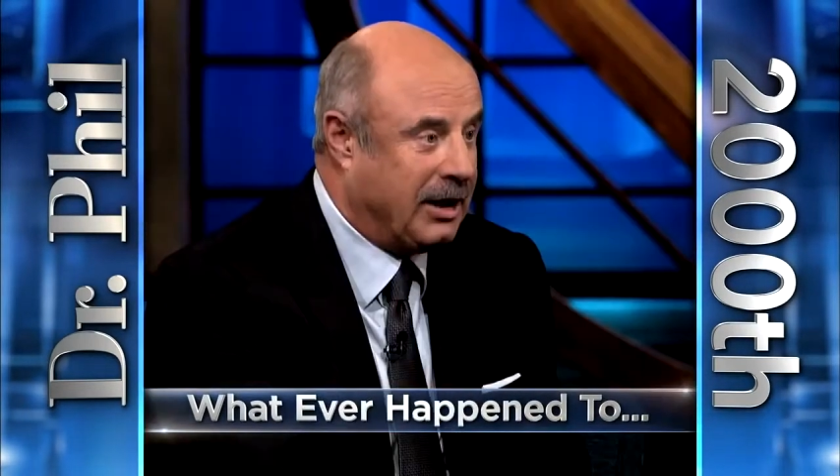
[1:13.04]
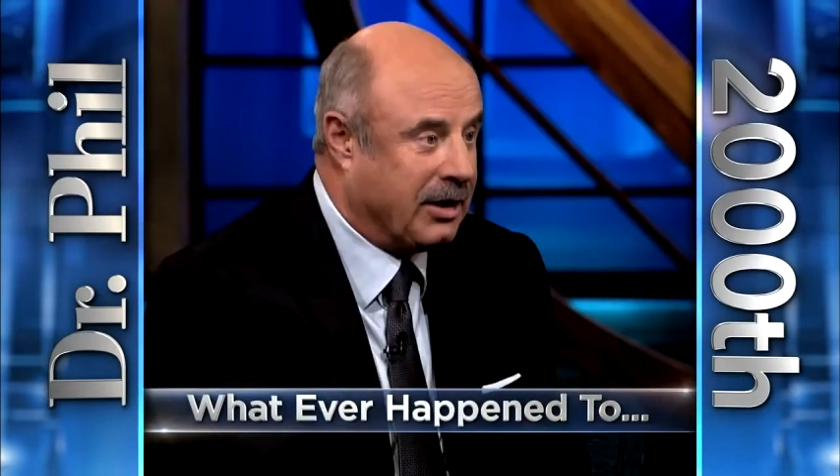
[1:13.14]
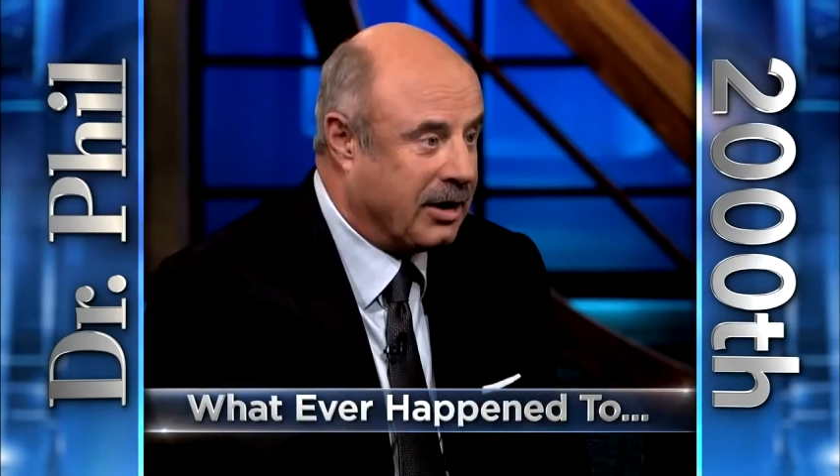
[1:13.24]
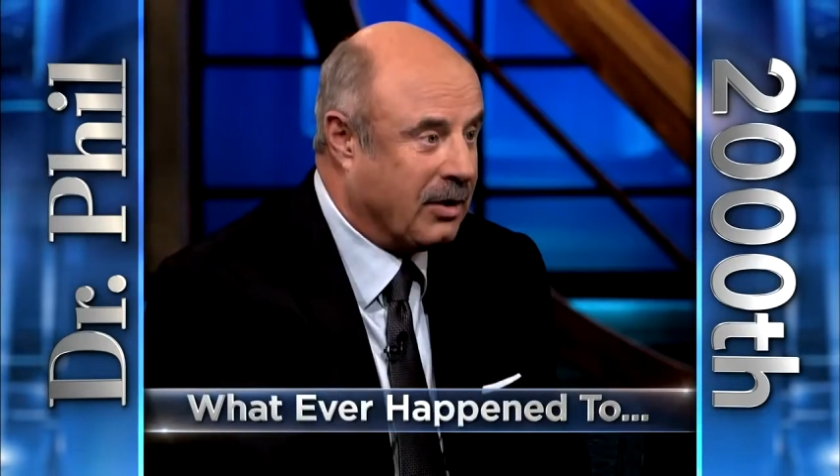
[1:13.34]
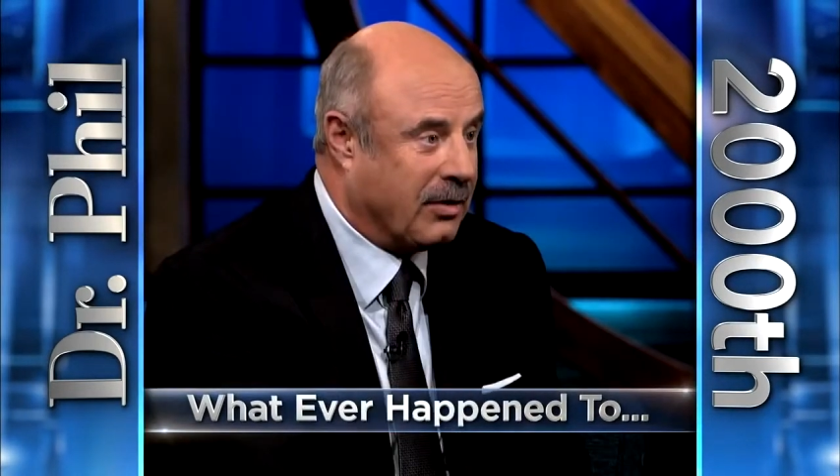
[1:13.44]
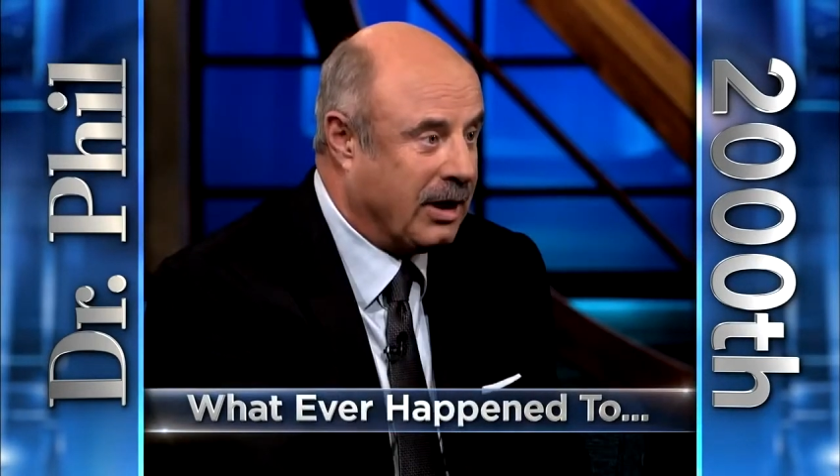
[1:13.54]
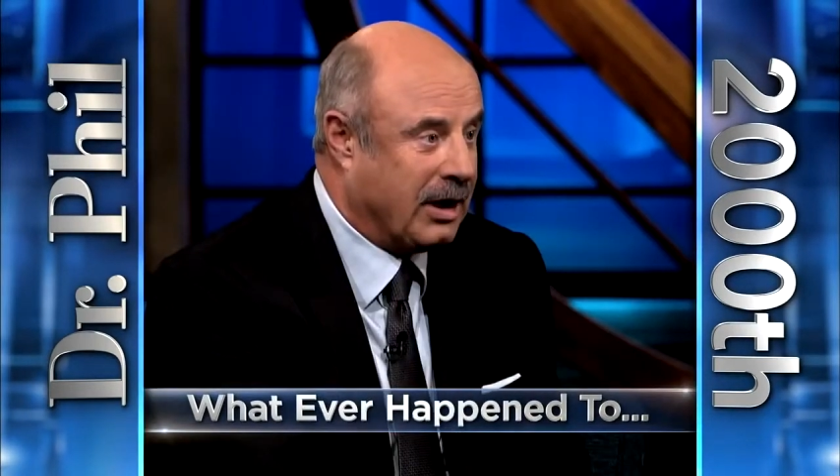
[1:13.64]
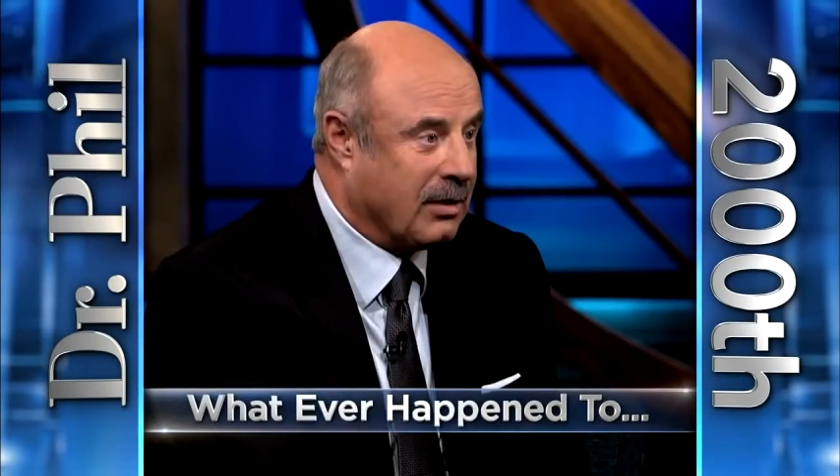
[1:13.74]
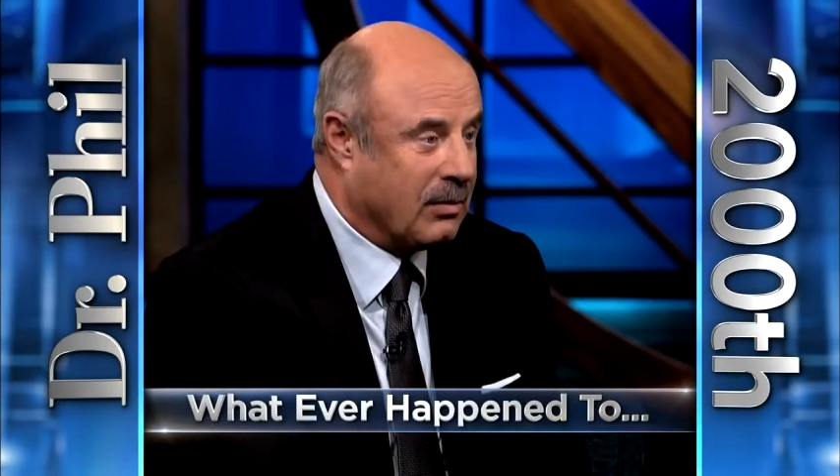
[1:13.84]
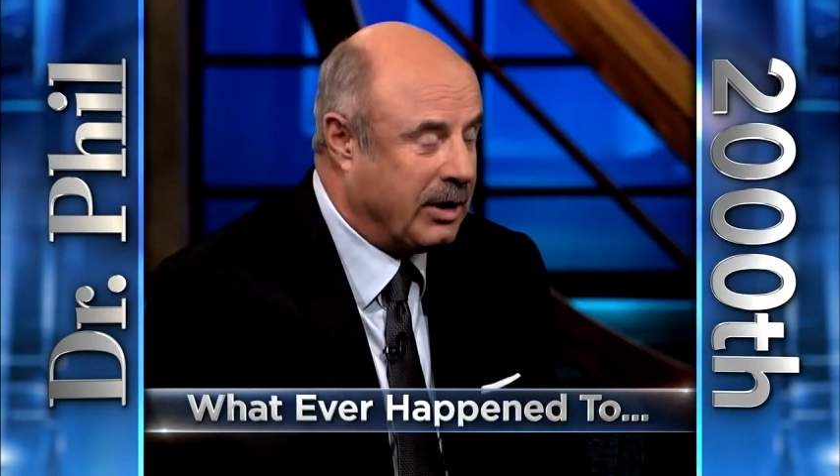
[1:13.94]
you go
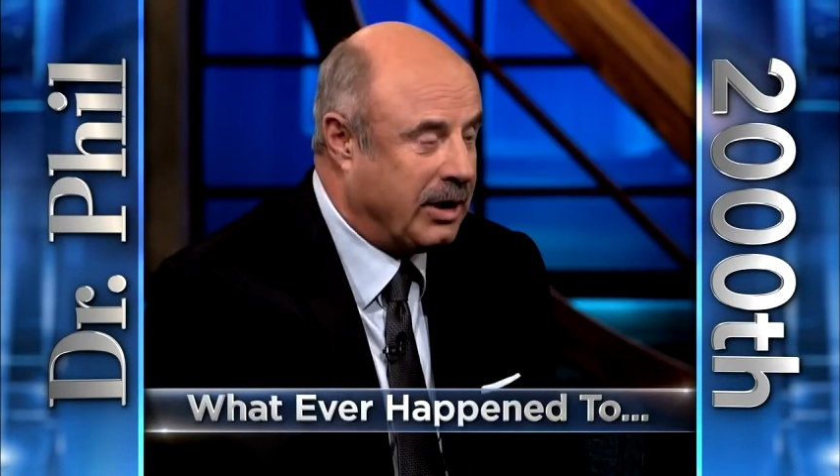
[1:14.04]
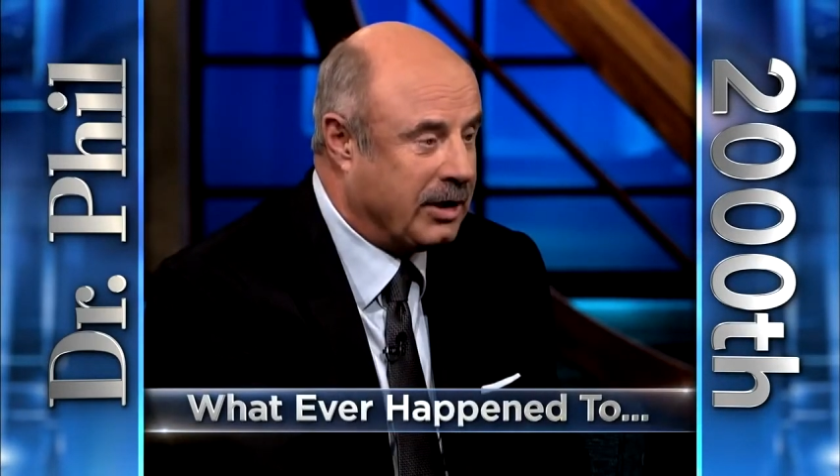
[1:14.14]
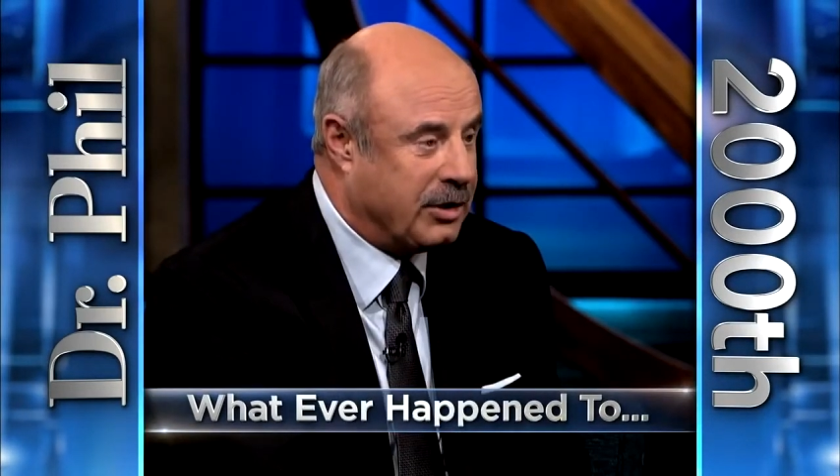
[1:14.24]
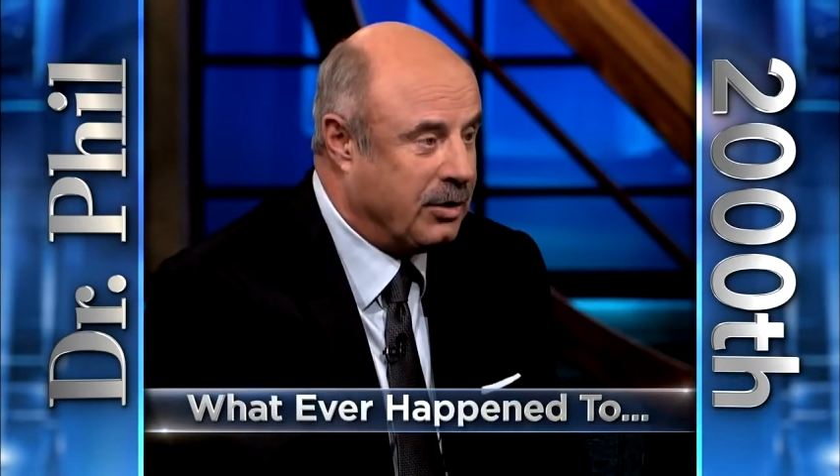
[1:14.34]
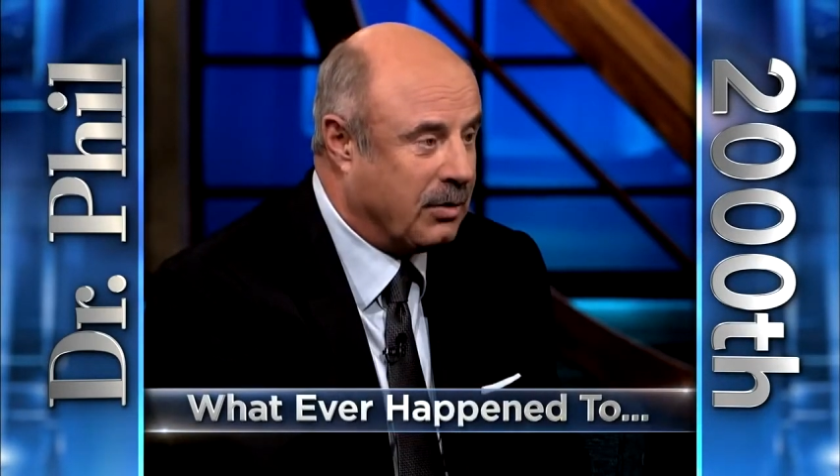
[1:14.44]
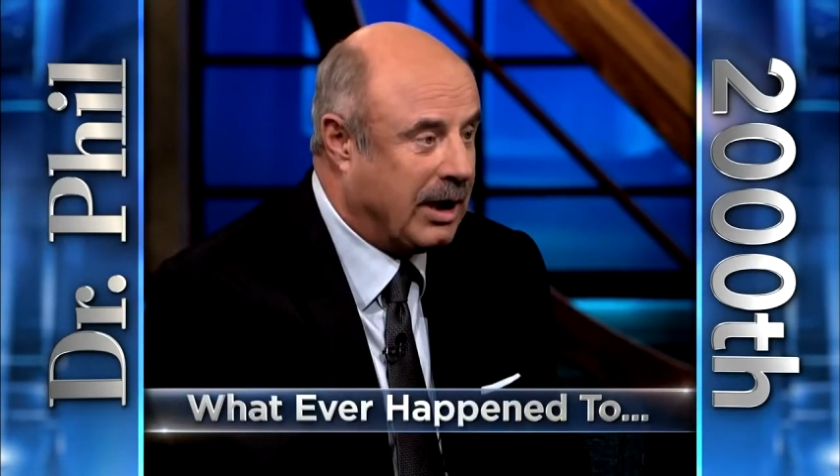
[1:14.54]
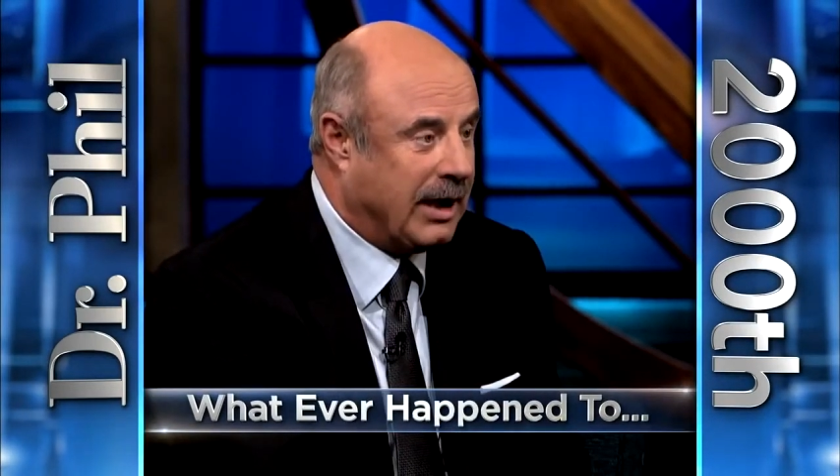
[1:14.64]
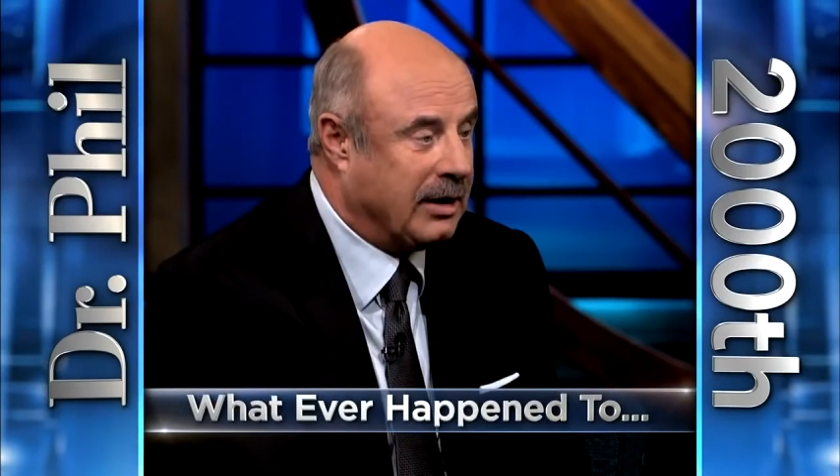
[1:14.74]
there, we get you right,